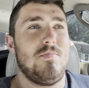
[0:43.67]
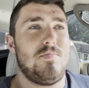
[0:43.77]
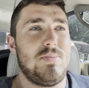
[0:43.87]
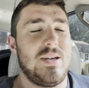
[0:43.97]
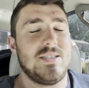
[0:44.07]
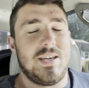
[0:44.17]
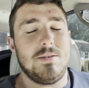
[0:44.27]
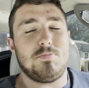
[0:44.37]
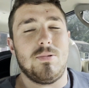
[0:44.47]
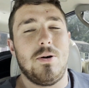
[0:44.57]
because it
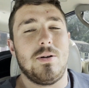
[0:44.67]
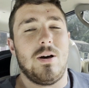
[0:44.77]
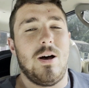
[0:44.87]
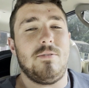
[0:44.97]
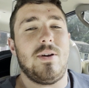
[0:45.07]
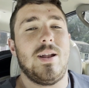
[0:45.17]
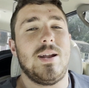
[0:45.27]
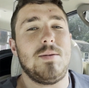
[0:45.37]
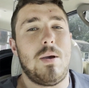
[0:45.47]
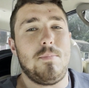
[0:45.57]
keeps blowing off, and I
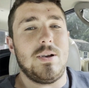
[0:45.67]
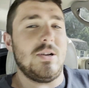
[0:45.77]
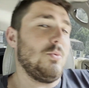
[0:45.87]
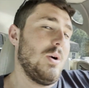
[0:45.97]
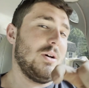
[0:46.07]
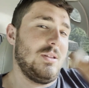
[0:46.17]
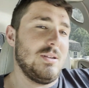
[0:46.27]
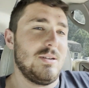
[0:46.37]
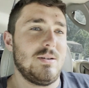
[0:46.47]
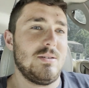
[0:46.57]
need my buddy to weld
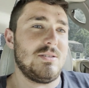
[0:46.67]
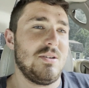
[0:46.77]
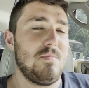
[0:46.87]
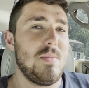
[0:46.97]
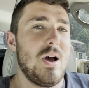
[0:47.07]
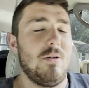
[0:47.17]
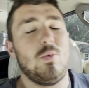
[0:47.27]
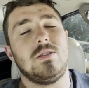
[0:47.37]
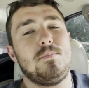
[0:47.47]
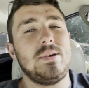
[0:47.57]

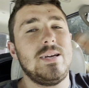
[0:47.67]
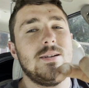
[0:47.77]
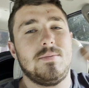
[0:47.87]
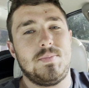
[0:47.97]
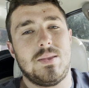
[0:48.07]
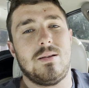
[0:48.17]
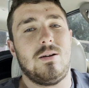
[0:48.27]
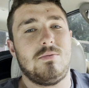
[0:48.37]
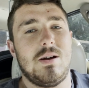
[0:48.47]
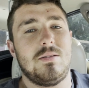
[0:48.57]
a bead
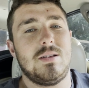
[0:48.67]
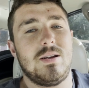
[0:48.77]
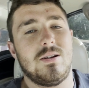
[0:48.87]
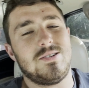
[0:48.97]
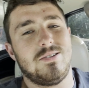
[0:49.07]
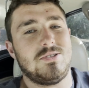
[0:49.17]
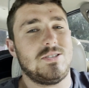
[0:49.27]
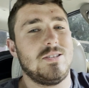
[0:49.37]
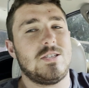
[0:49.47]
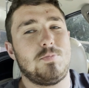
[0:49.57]
around the, or just
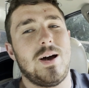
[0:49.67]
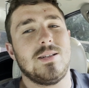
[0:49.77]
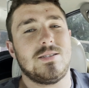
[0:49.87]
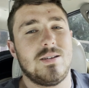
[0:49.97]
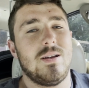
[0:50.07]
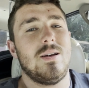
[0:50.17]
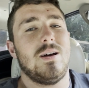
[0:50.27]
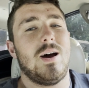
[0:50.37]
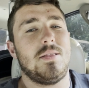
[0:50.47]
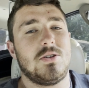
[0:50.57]
in spots
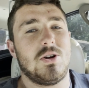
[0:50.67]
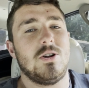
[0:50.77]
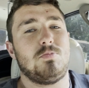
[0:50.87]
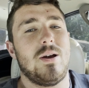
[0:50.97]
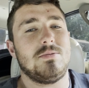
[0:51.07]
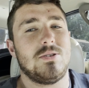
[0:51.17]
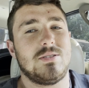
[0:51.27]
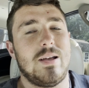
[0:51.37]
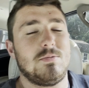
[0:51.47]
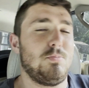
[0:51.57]
on the charge pipe so it
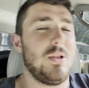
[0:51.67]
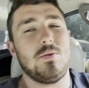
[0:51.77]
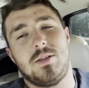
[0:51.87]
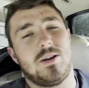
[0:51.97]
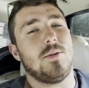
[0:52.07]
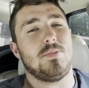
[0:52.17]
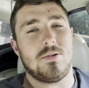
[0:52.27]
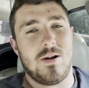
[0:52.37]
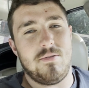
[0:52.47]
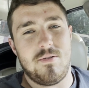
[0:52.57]
stops blowing the
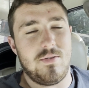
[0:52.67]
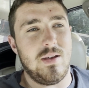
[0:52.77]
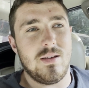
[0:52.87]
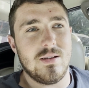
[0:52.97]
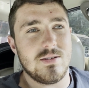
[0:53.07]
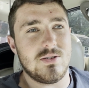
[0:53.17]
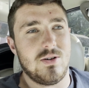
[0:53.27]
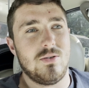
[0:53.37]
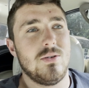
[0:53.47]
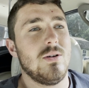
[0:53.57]
coupler off of it.
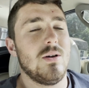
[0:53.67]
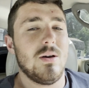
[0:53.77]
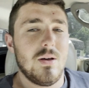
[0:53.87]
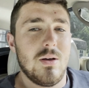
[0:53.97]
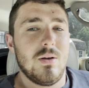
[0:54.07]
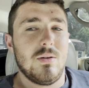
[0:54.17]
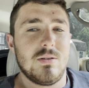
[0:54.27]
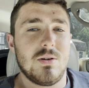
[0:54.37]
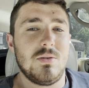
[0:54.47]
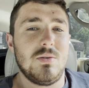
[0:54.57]
So let's
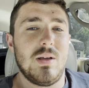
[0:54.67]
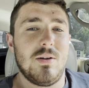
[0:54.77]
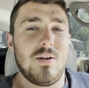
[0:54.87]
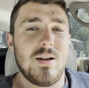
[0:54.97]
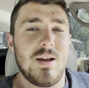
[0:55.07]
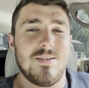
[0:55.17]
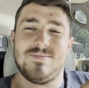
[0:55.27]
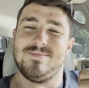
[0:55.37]
go do that right now.